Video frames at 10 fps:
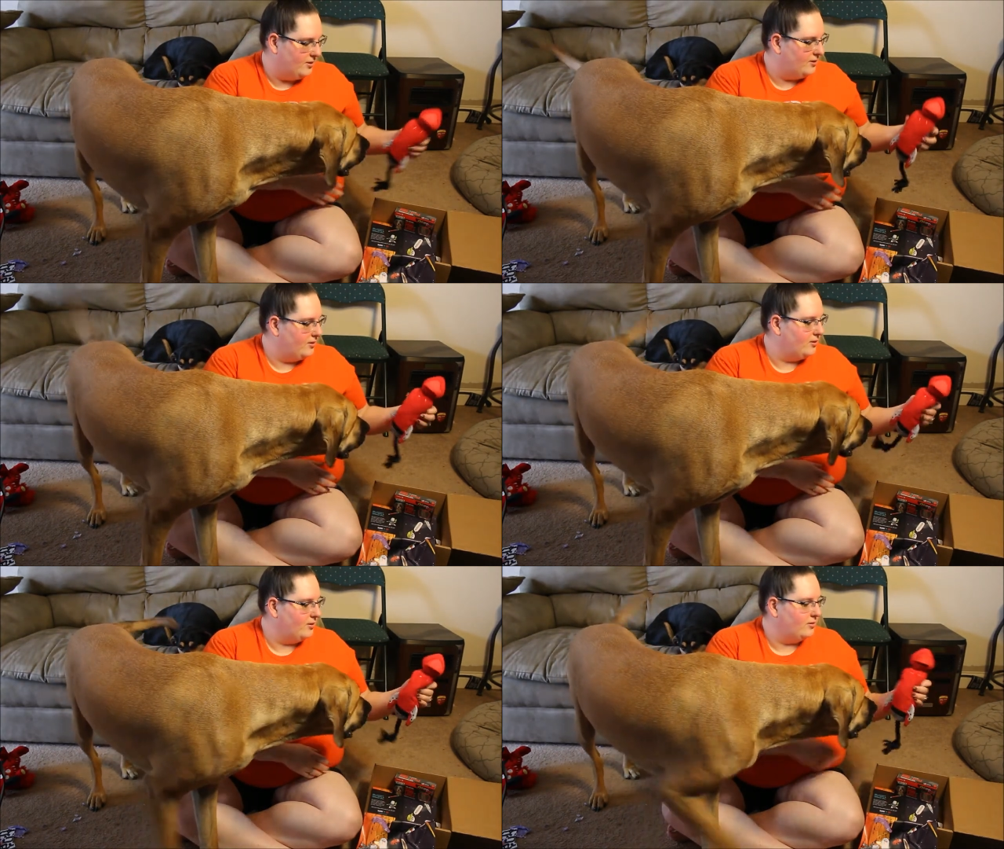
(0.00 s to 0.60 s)

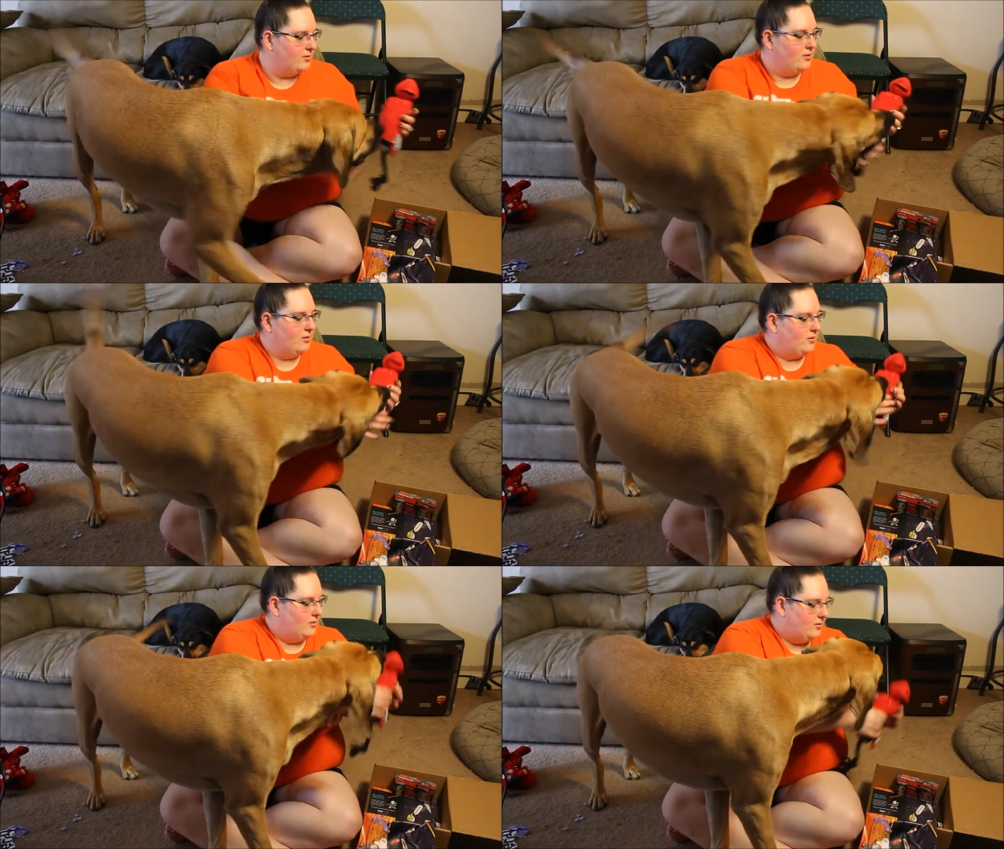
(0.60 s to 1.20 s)

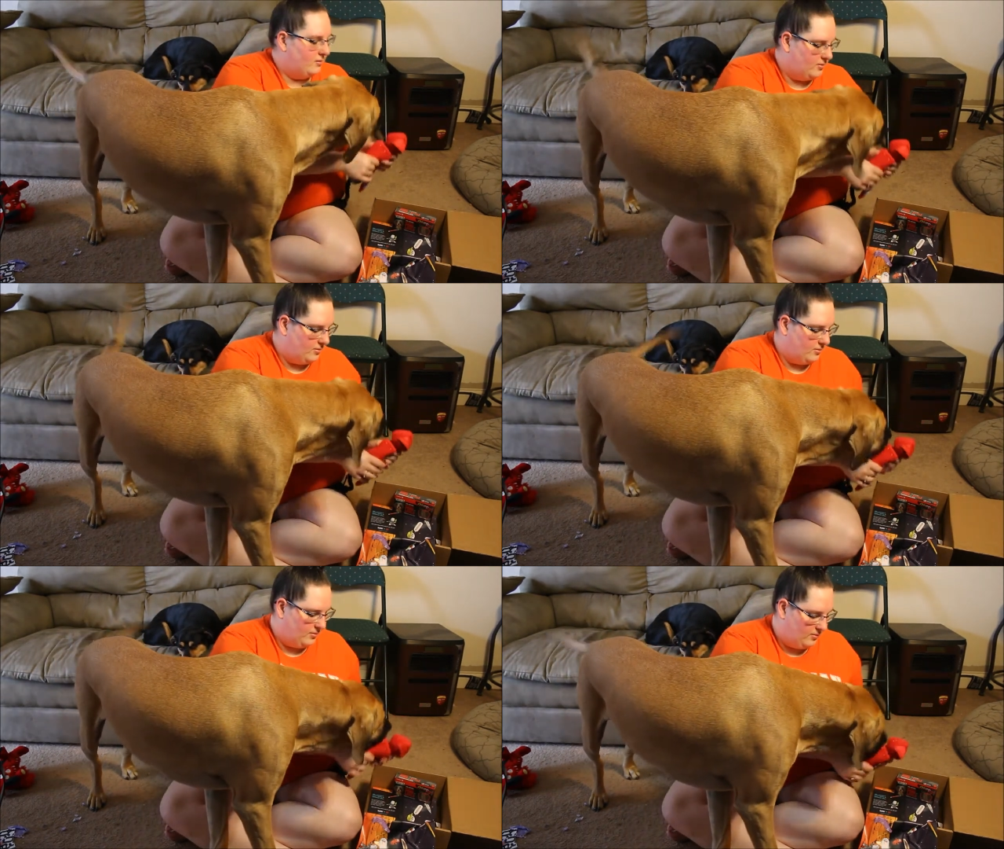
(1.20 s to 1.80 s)

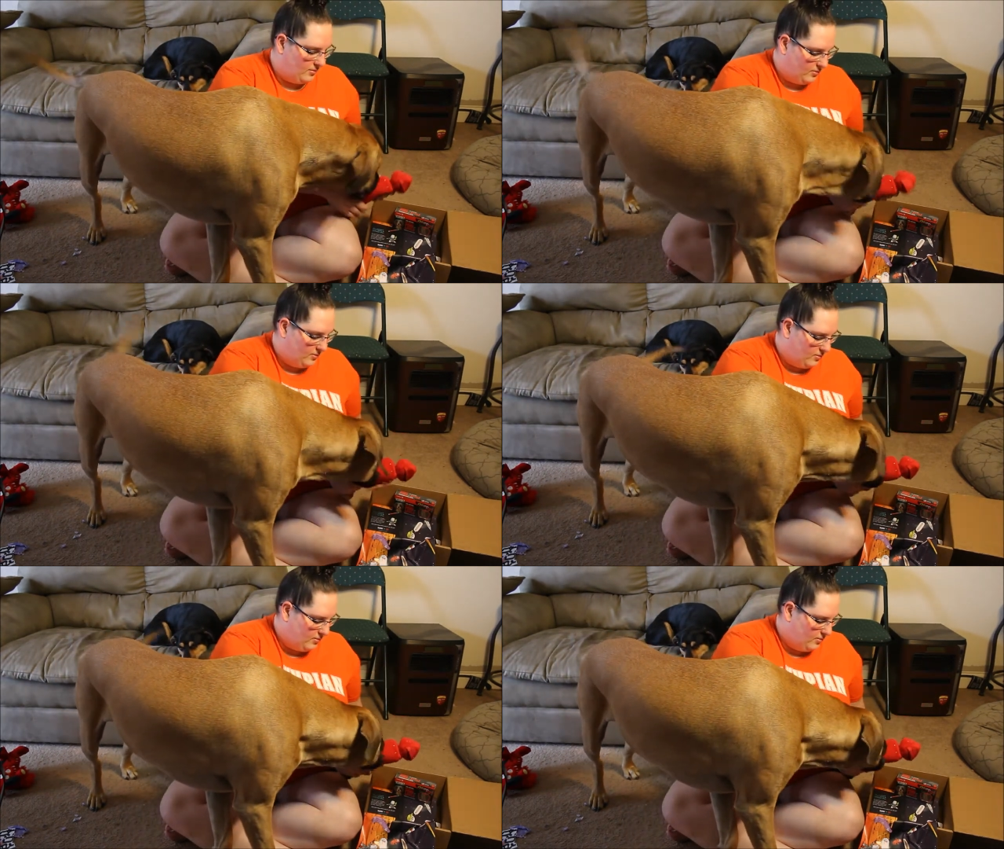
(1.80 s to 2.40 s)

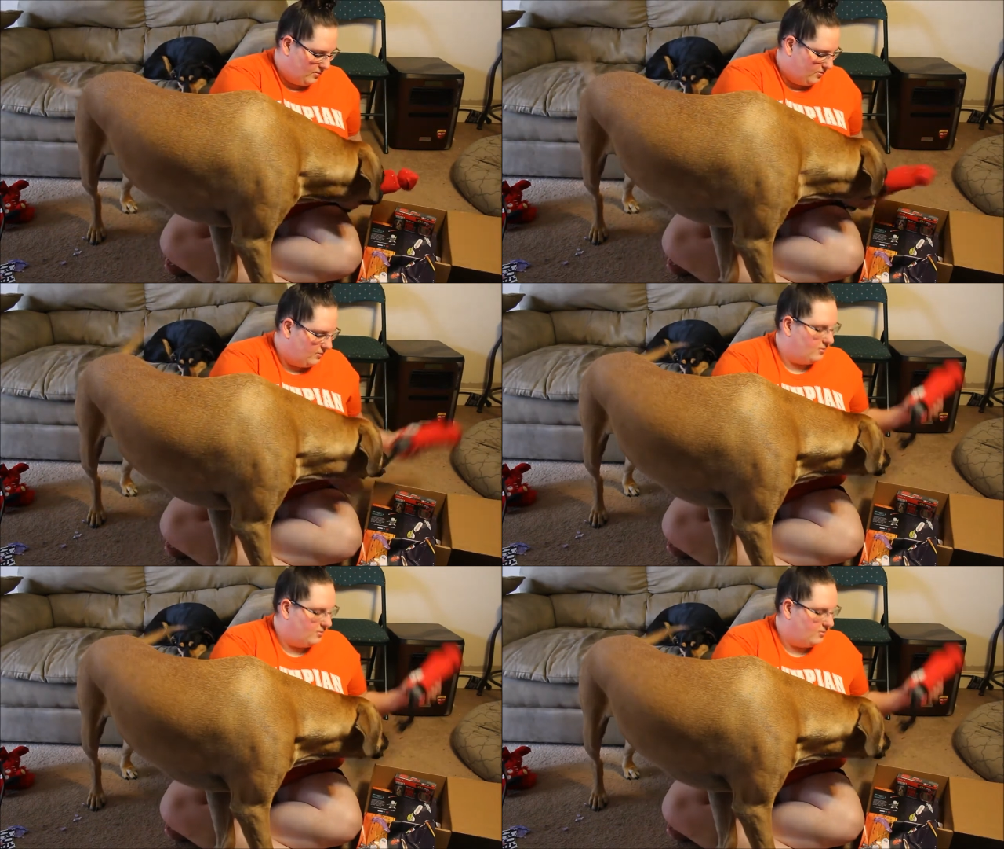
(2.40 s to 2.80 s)
Nobody speaks.